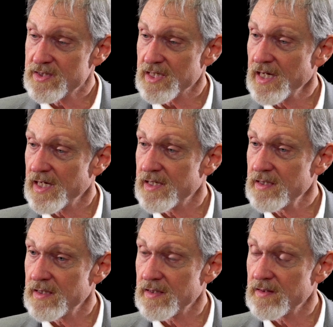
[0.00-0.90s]
said
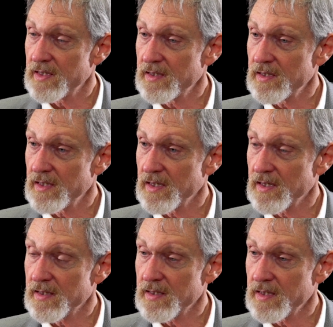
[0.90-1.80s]
in
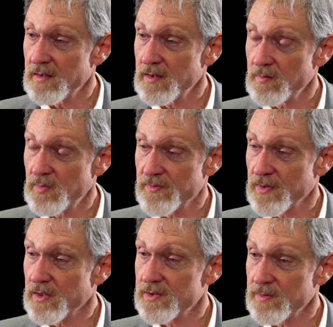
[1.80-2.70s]
the with
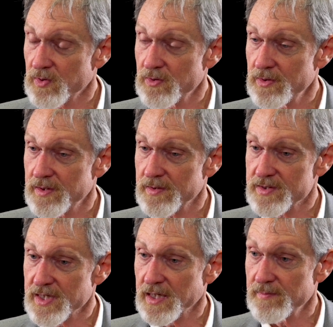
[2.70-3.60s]
regard to Bruin in the
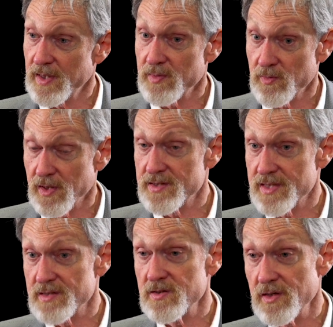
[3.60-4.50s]
Second Amendment, where he
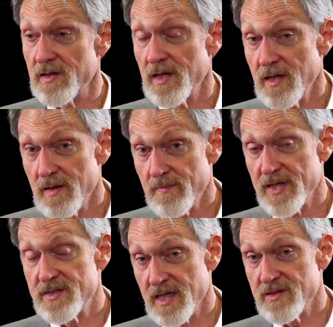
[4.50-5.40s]
says, look,
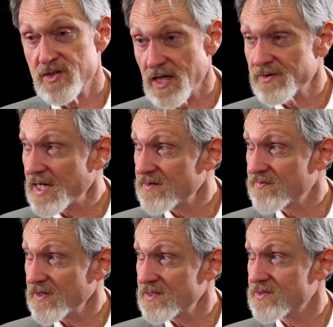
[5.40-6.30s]
they say shall not
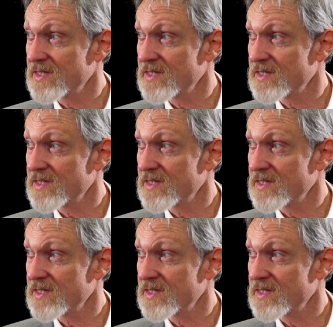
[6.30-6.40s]
infringe.